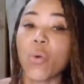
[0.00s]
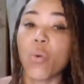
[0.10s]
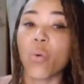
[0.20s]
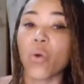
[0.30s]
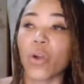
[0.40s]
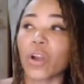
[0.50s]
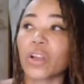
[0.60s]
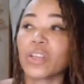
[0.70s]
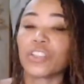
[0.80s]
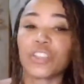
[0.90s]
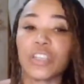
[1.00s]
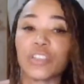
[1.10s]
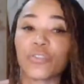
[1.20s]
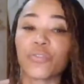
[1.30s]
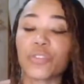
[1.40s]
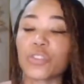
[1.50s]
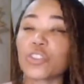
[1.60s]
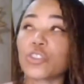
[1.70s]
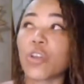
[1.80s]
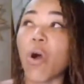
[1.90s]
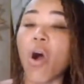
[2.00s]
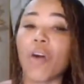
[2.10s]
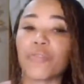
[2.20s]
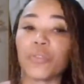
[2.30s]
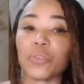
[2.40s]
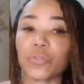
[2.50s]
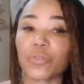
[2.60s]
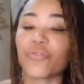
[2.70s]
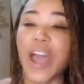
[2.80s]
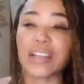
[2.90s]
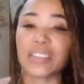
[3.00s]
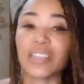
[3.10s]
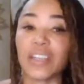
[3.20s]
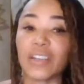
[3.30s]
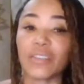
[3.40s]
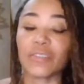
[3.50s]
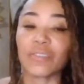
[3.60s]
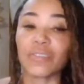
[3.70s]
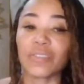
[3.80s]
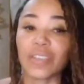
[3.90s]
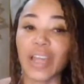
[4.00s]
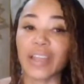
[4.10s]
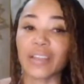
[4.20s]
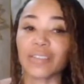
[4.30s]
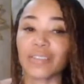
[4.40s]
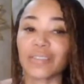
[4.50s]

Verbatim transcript: or these just awful fasting, like,